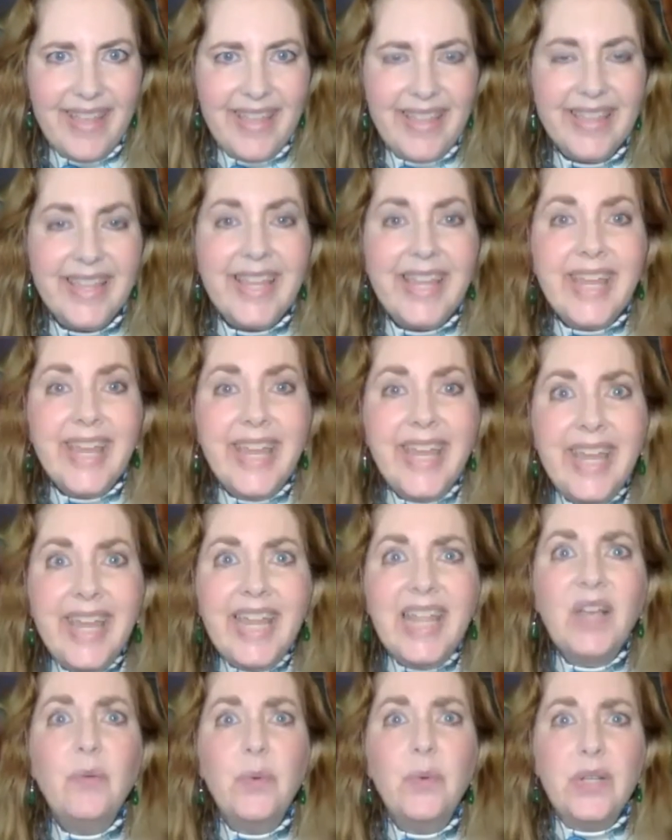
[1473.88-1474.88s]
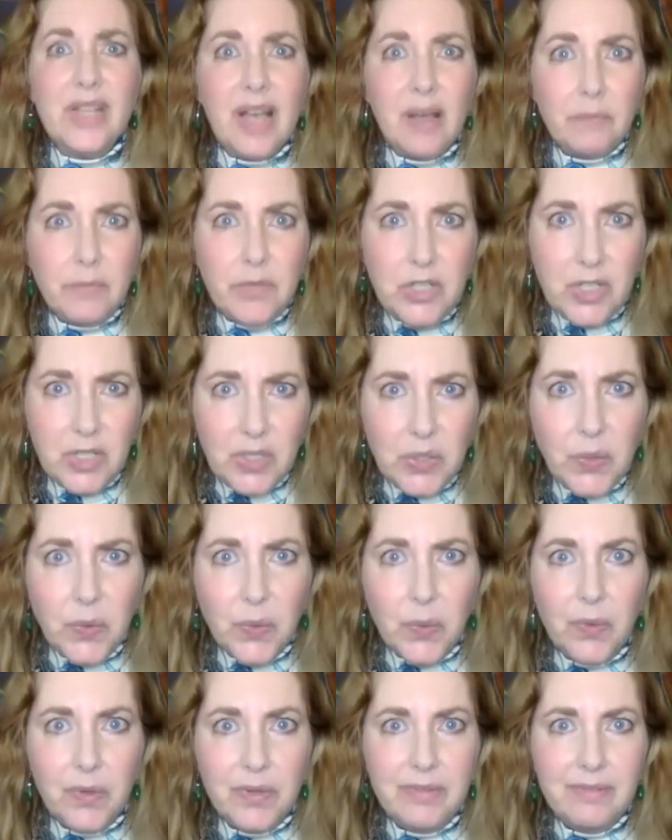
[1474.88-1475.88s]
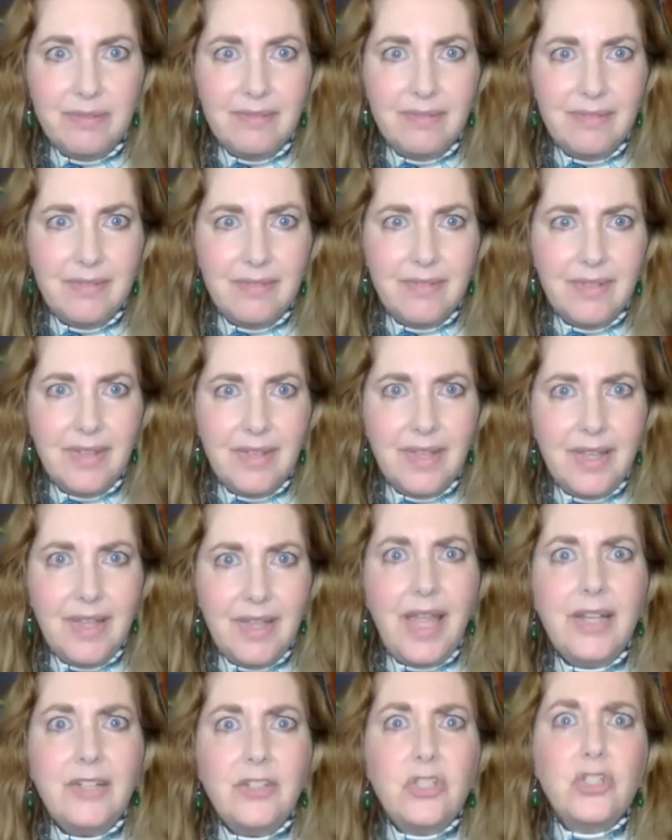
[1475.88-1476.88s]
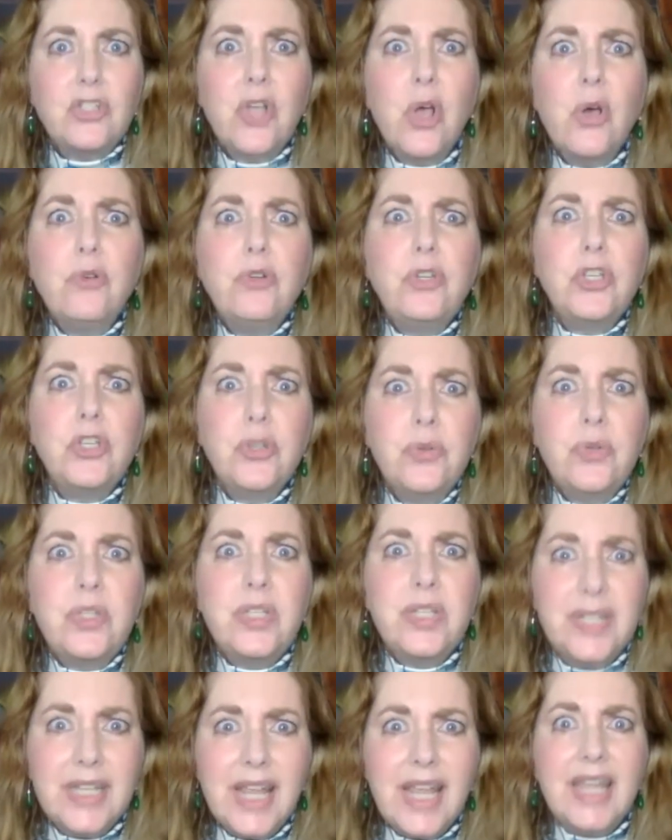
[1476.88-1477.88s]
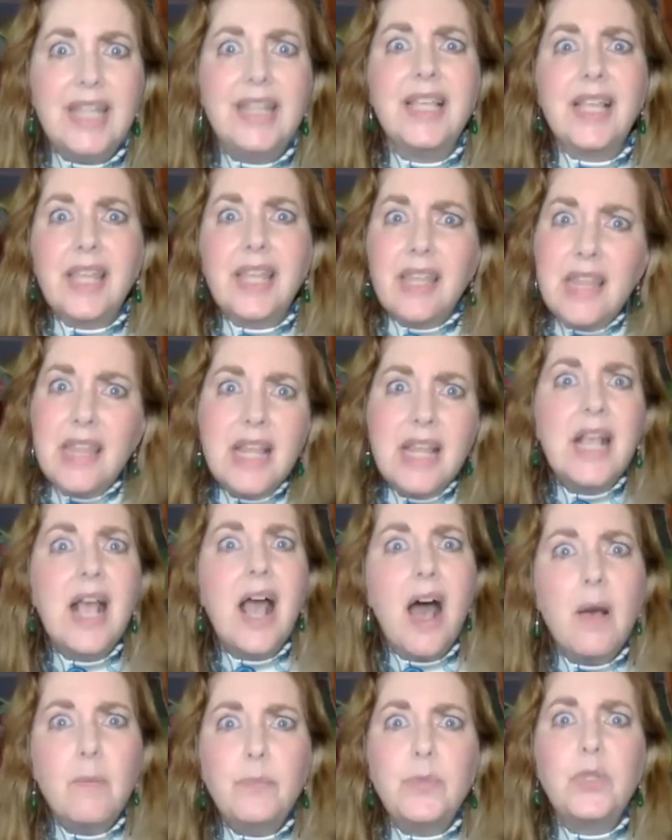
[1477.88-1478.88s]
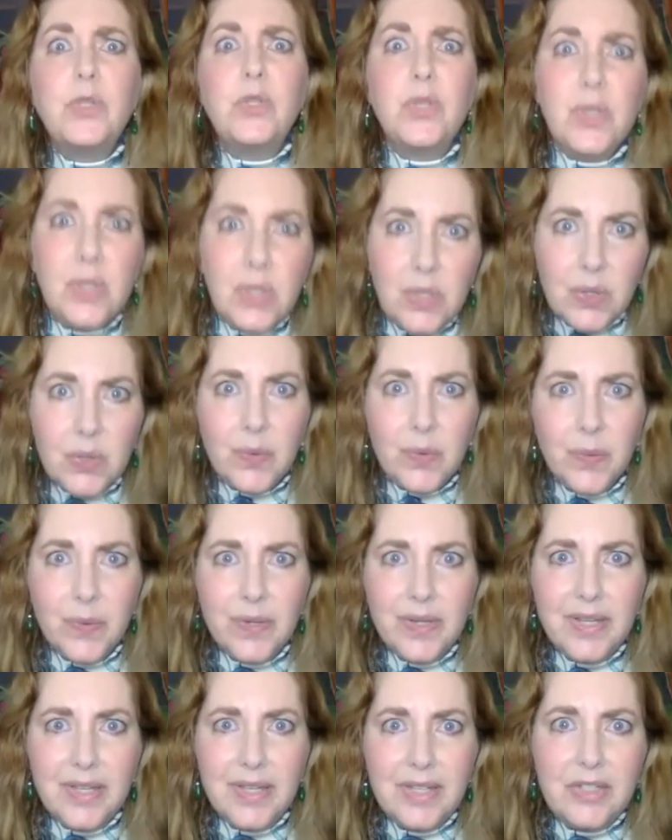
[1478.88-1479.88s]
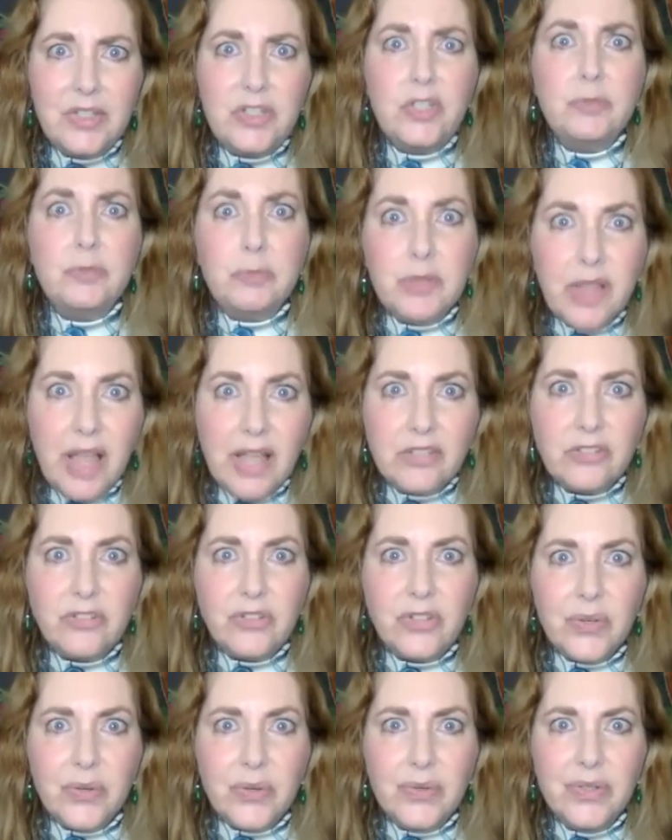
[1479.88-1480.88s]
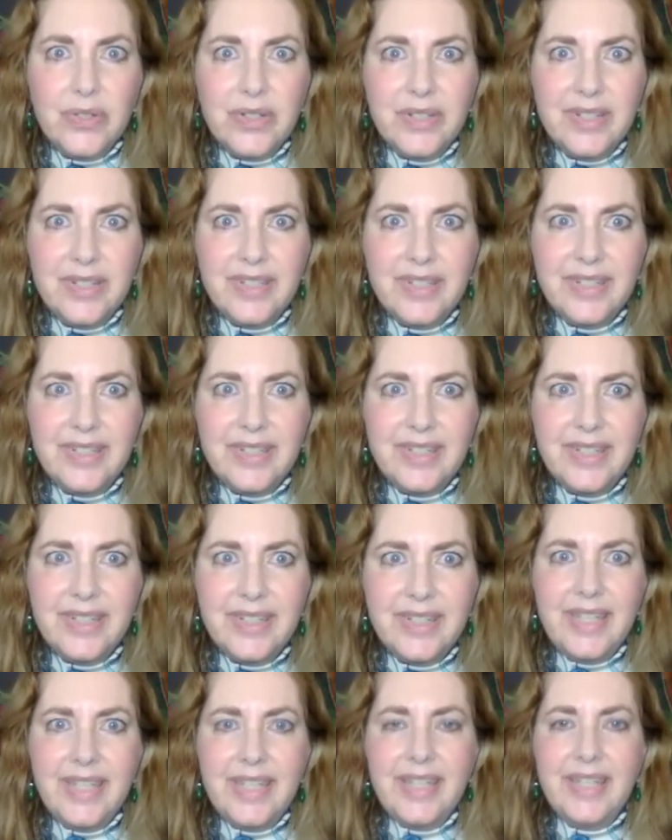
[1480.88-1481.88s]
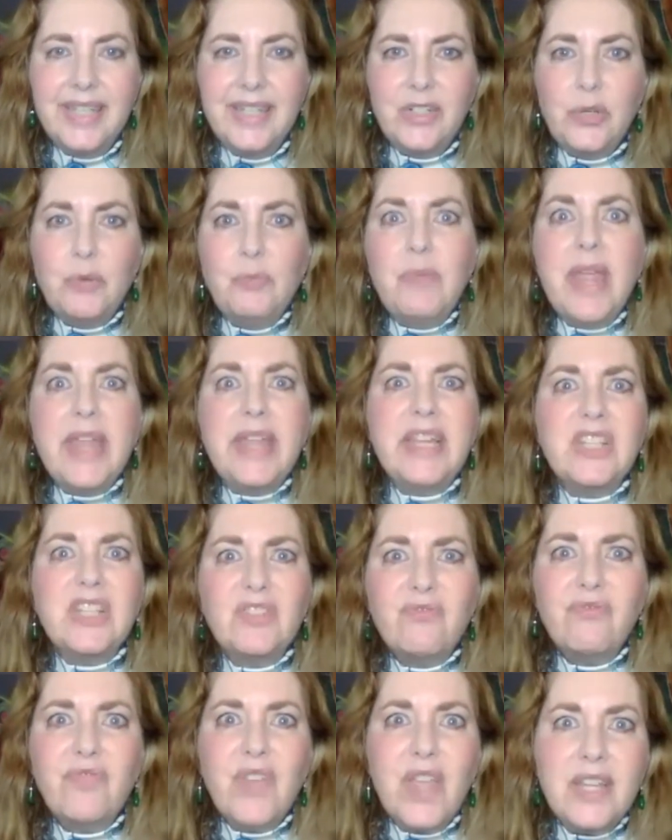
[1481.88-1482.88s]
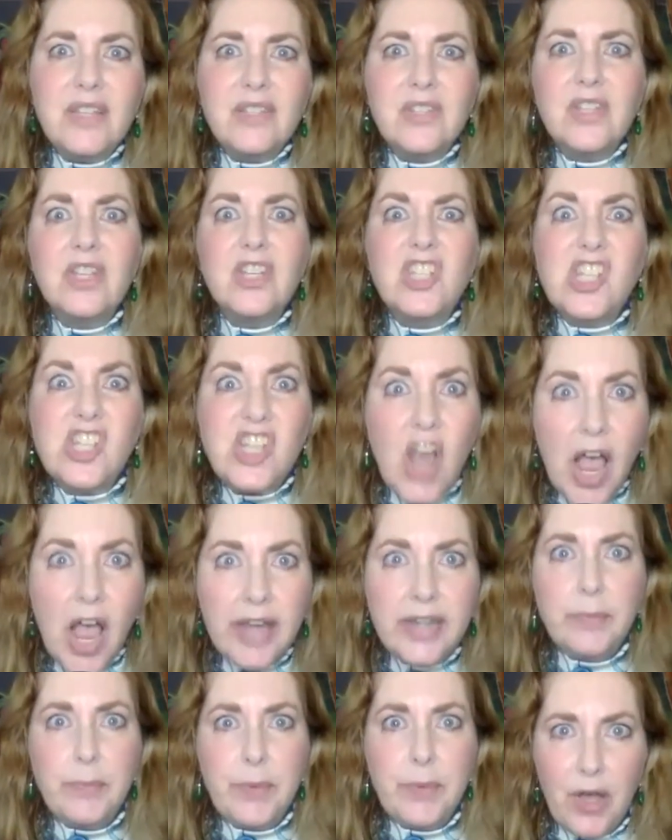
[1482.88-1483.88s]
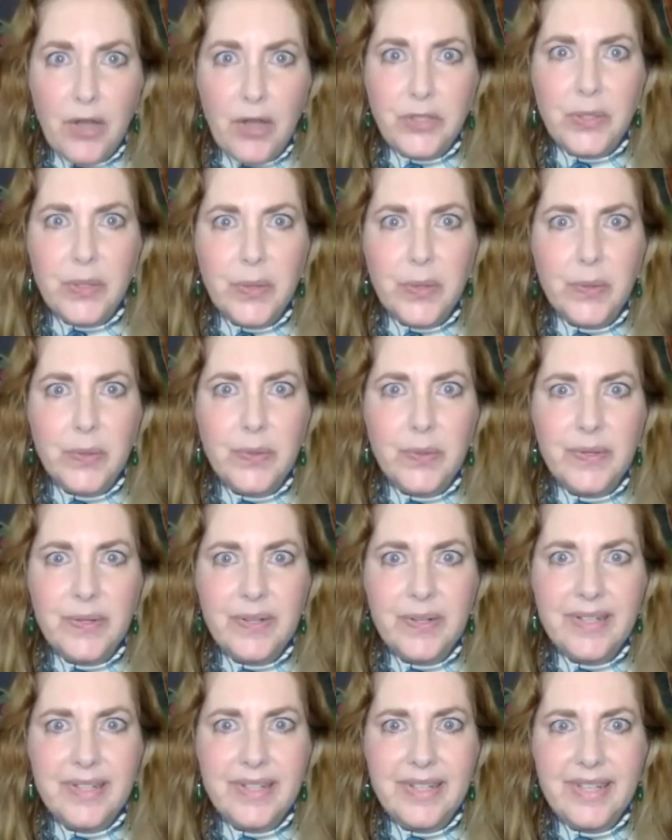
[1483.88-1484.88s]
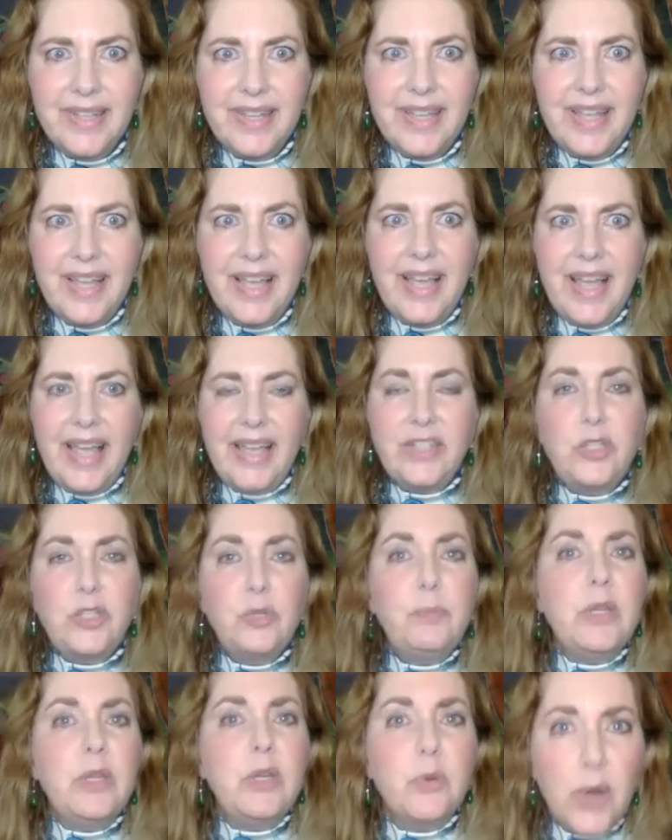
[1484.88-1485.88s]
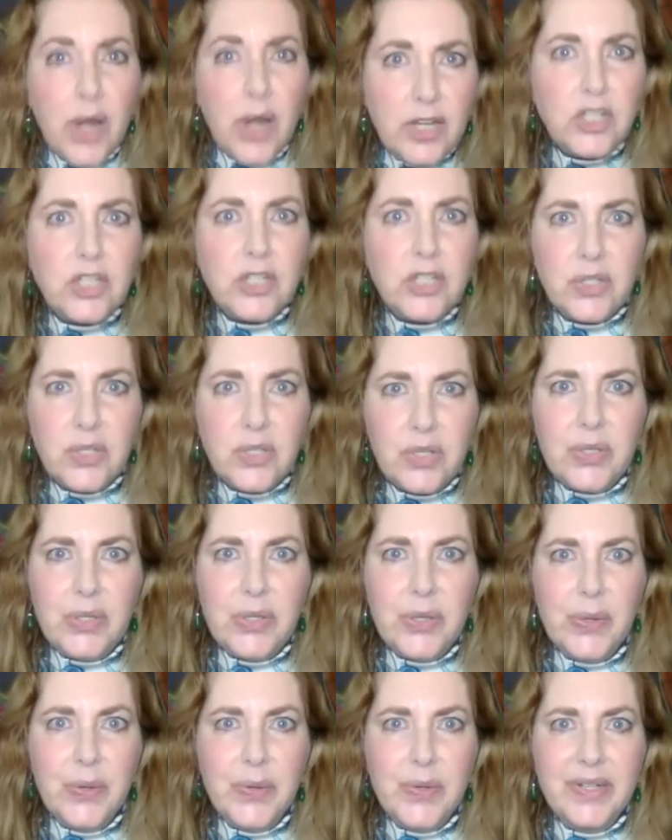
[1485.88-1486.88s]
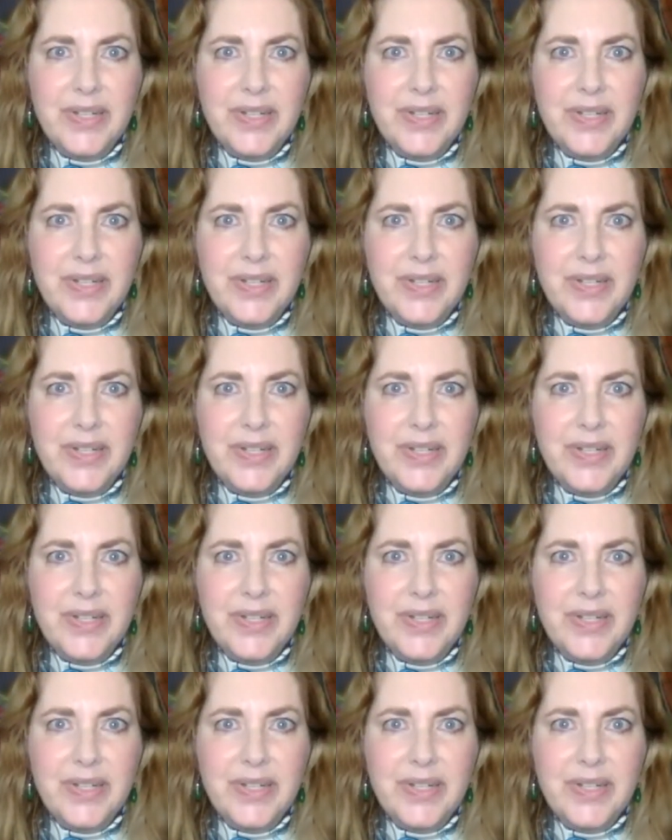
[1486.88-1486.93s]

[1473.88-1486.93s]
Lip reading: The king would come to you. And so too today, the king comes to you to bless you, to make his face shine upon you, and to be gracious to you,